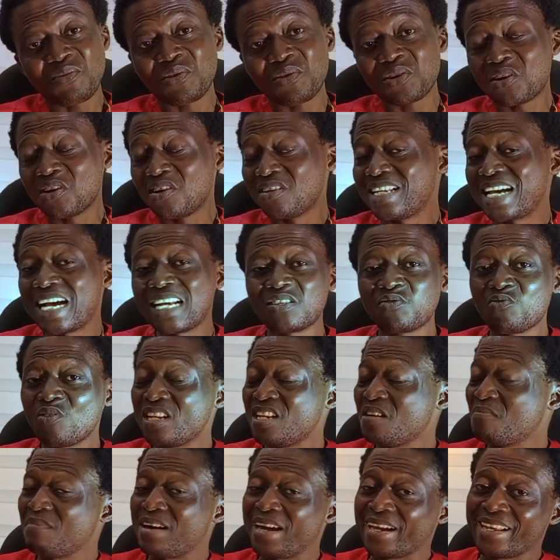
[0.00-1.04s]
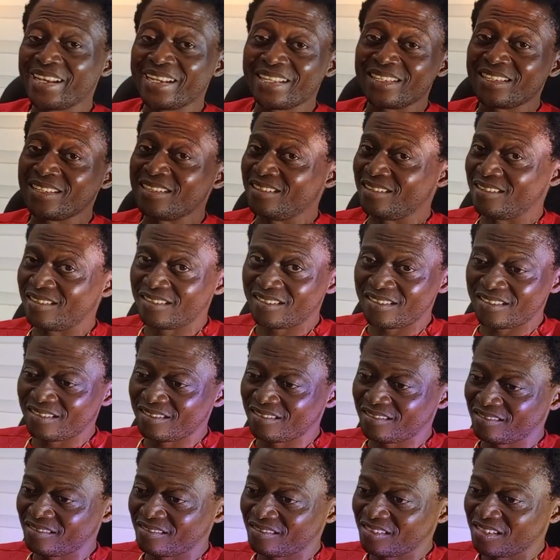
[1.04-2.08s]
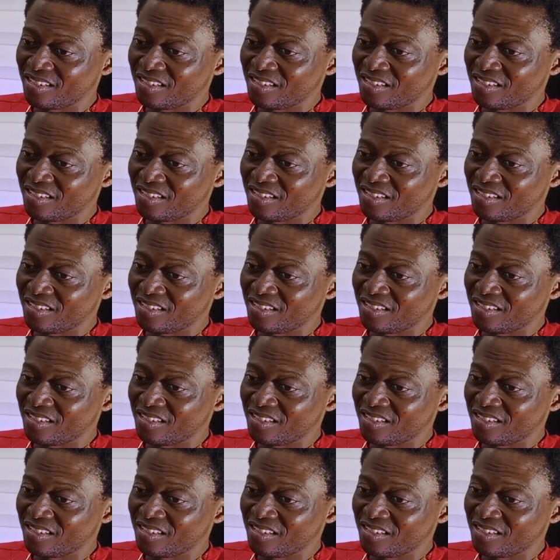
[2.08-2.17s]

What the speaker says: because that's where the market is.